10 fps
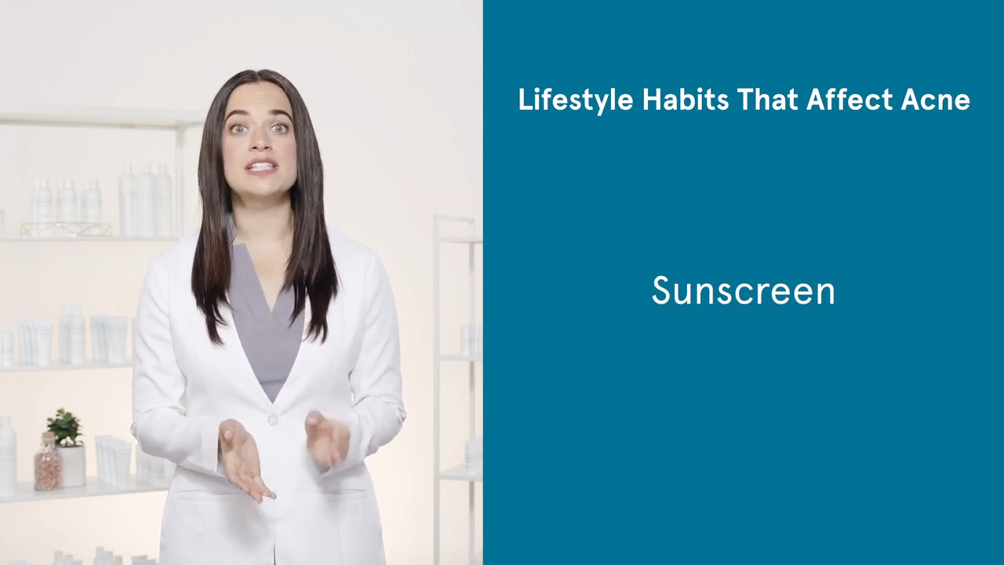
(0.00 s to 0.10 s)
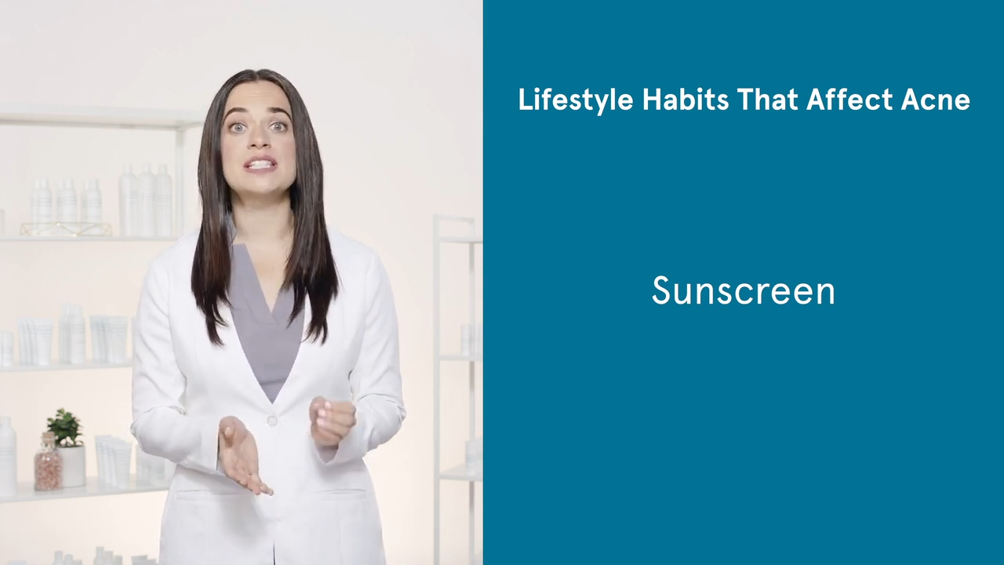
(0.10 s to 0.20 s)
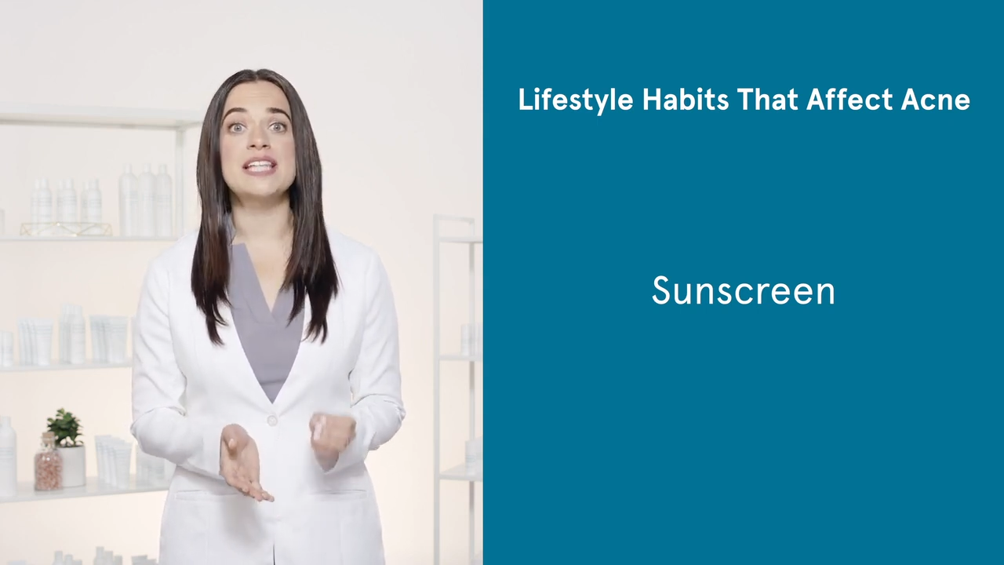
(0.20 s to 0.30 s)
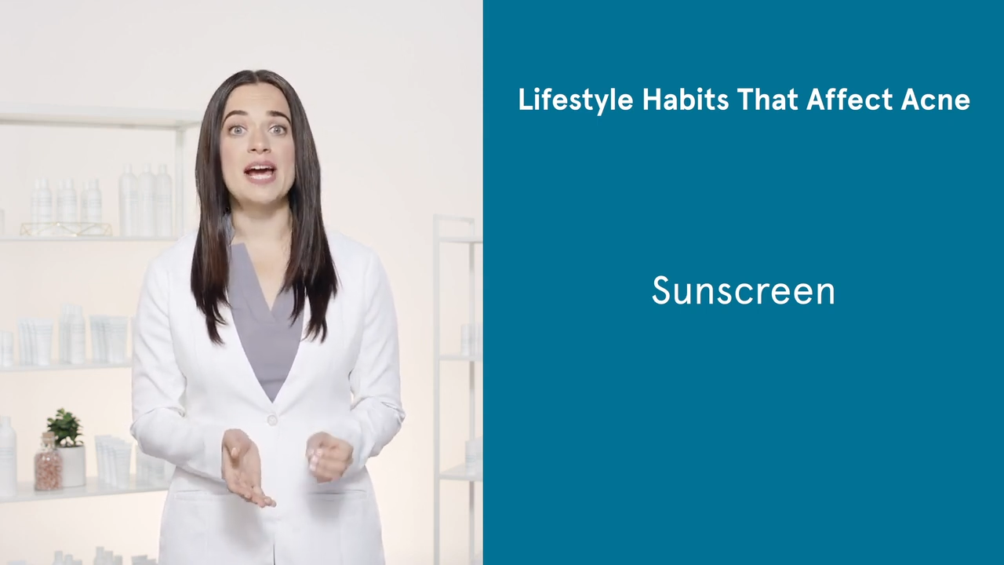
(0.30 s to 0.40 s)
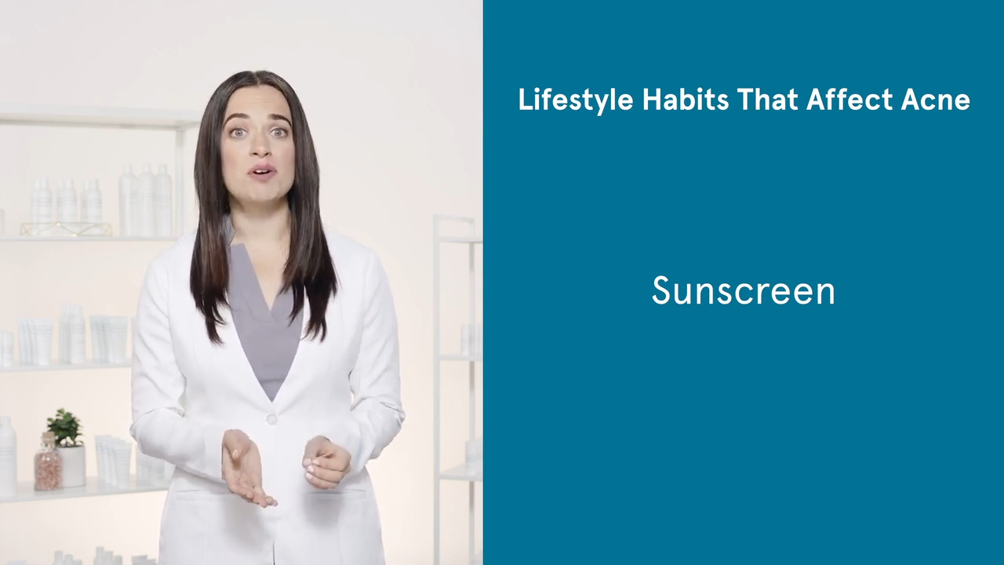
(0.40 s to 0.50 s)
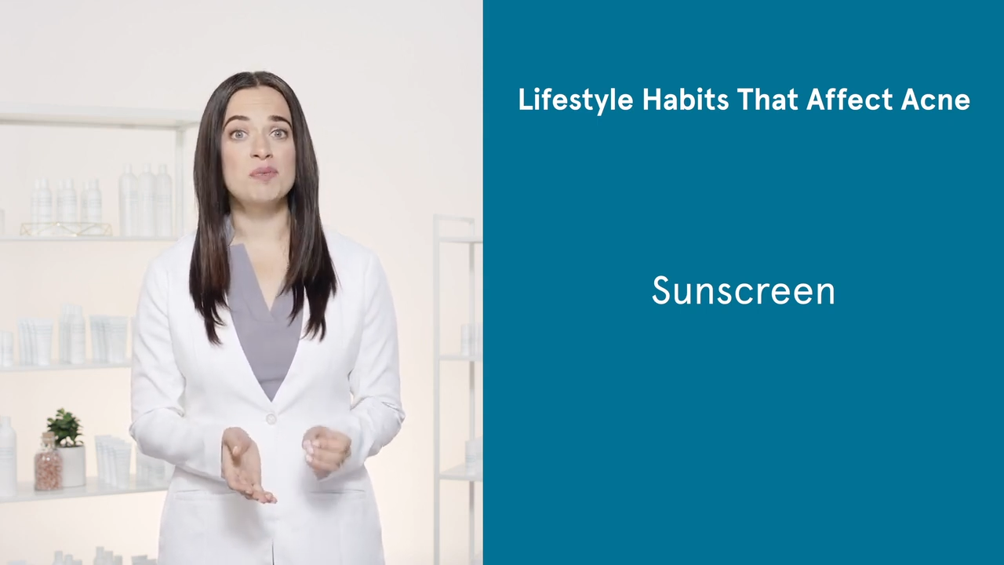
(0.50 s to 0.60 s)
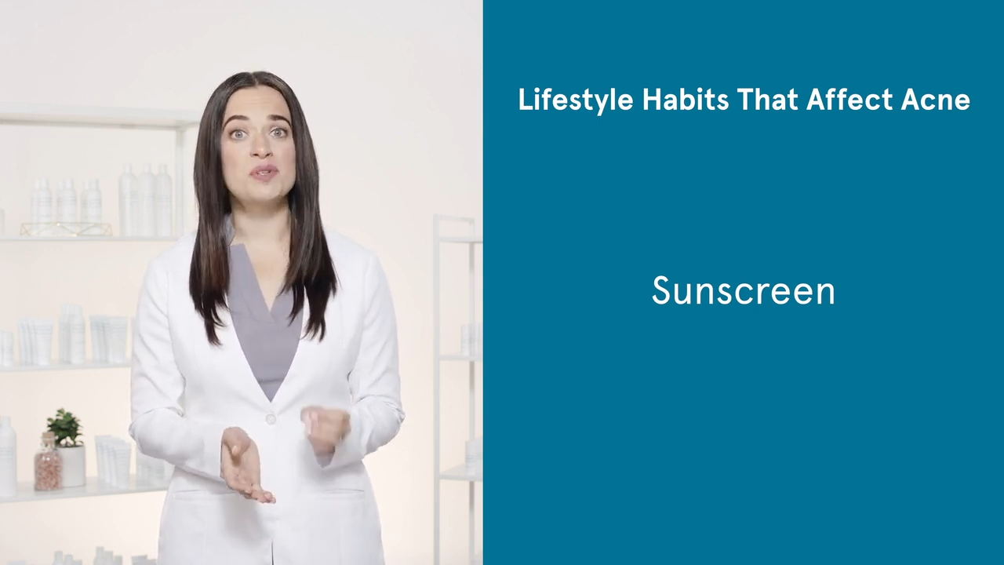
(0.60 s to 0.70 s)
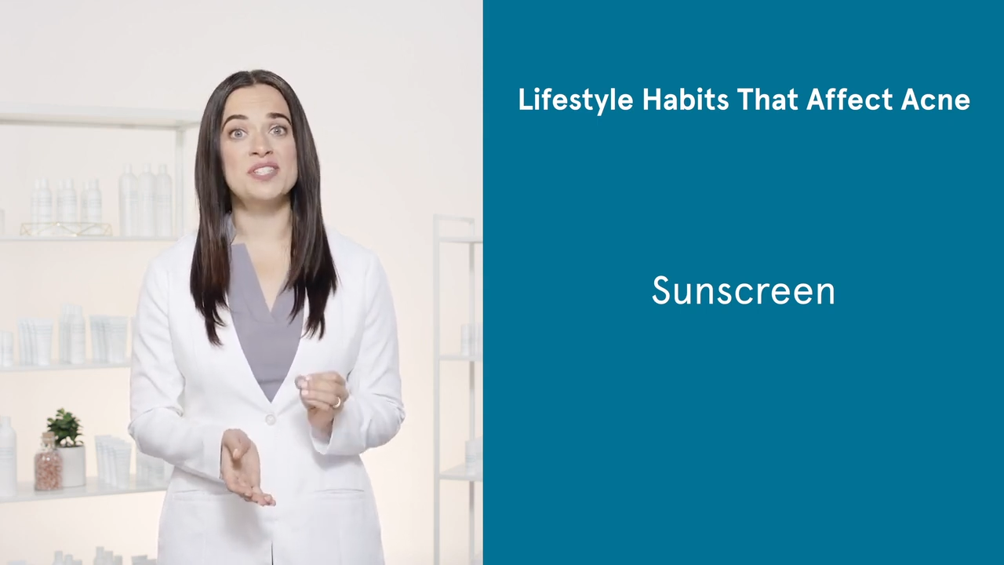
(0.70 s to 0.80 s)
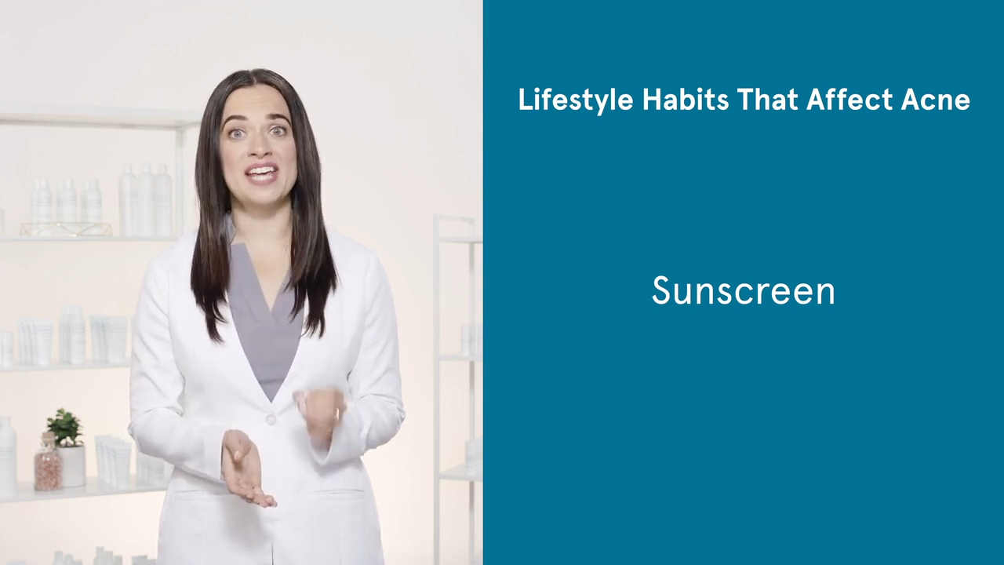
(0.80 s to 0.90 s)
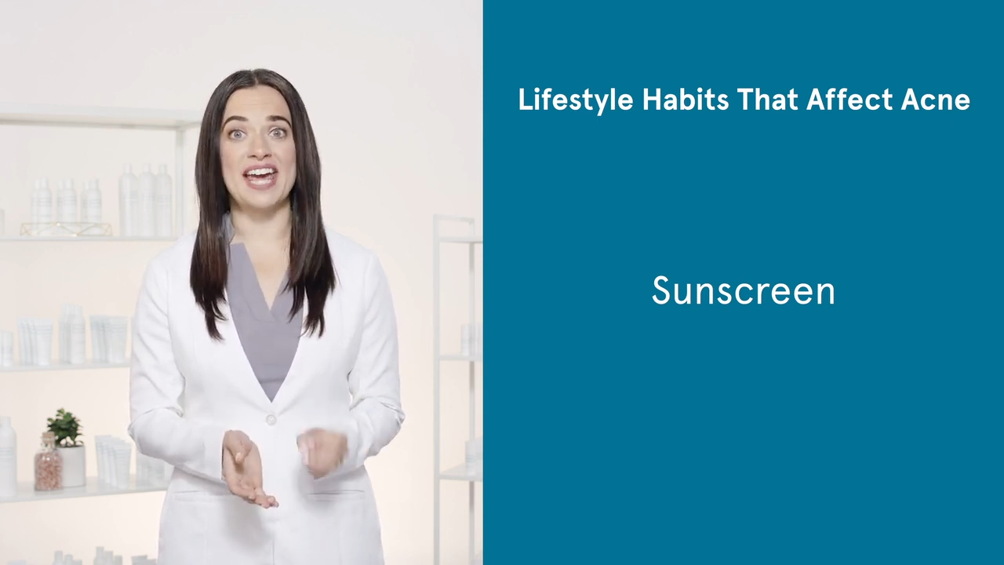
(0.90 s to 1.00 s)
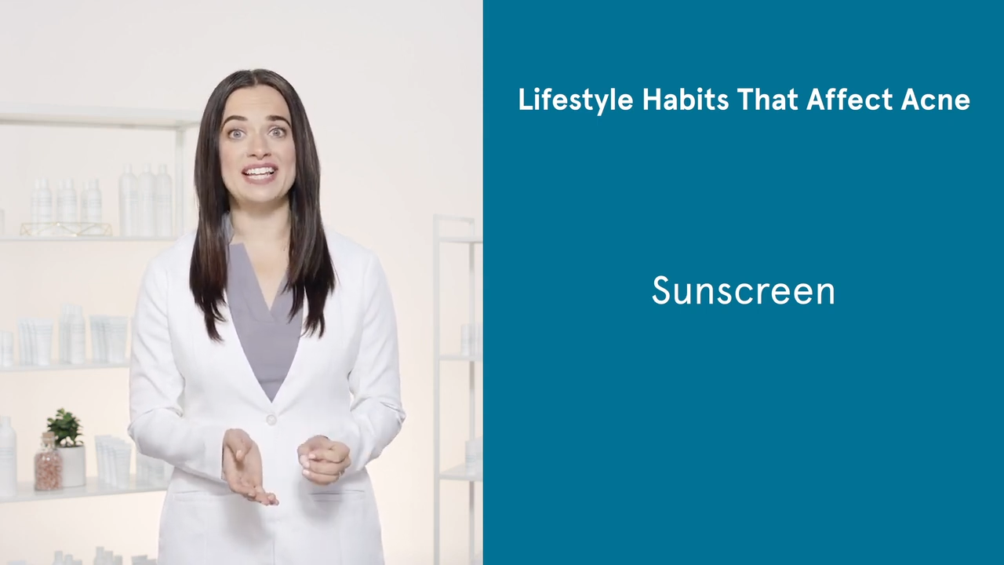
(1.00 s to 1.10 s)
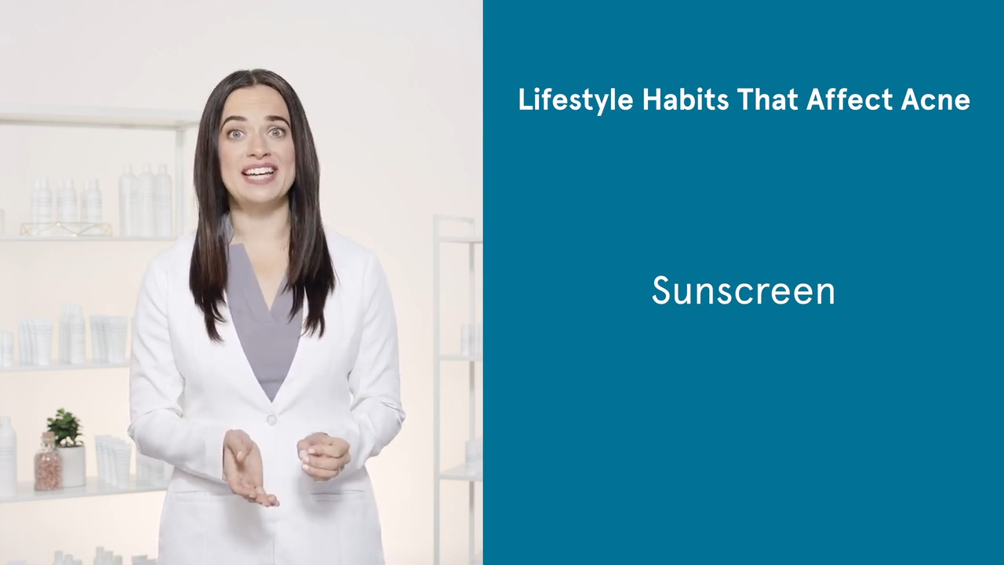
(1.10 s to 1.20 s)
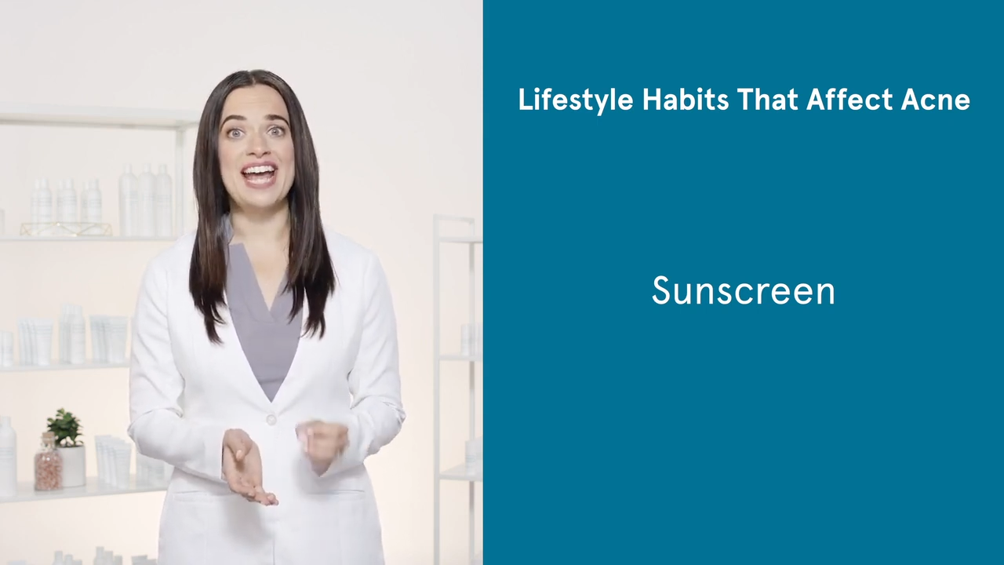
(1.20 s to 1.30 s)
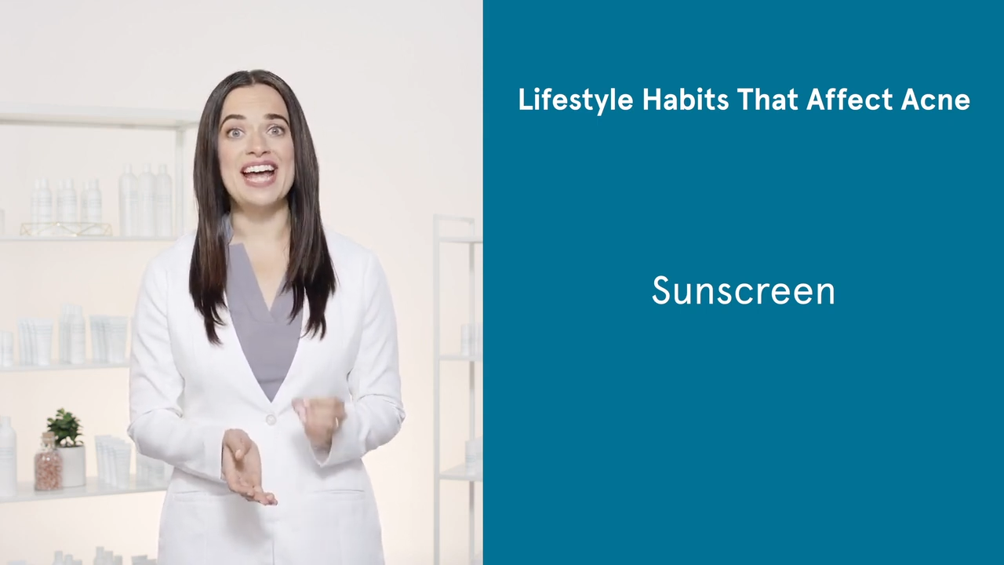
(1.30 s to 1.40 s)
desirable scaling